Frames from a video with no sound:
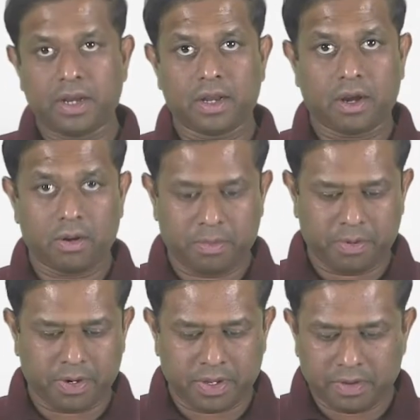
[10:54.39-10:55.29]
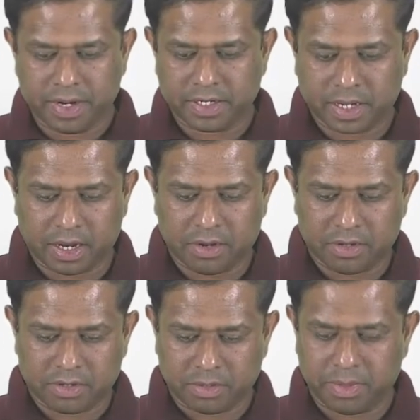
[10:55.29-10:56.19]
and output units can
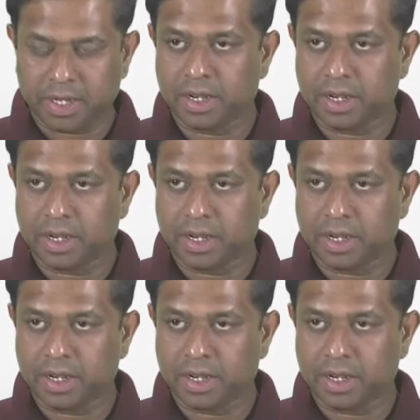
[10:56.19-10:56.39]
also be